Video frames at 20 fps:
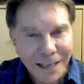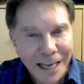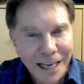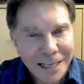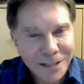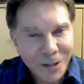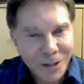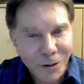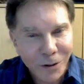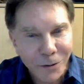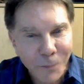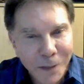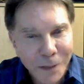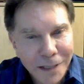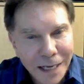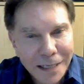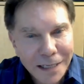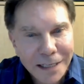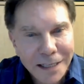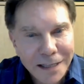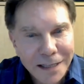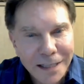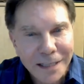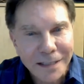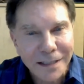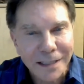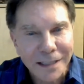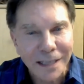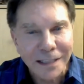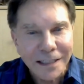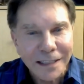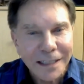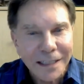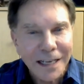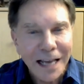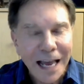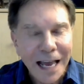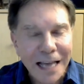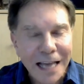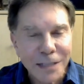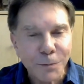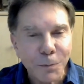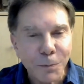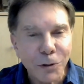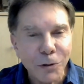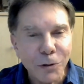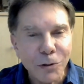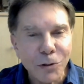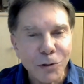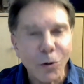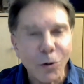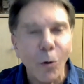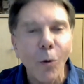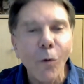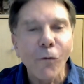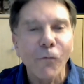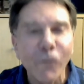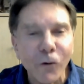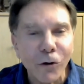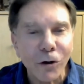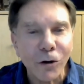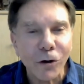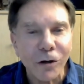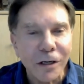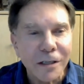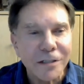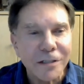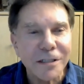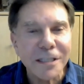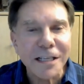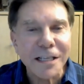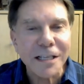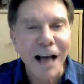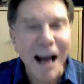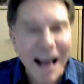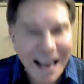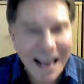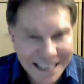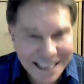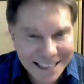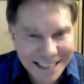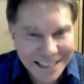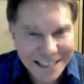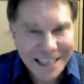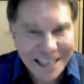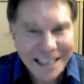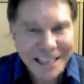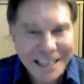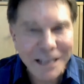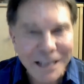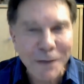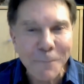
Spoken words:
Has there been anything that has produced oversized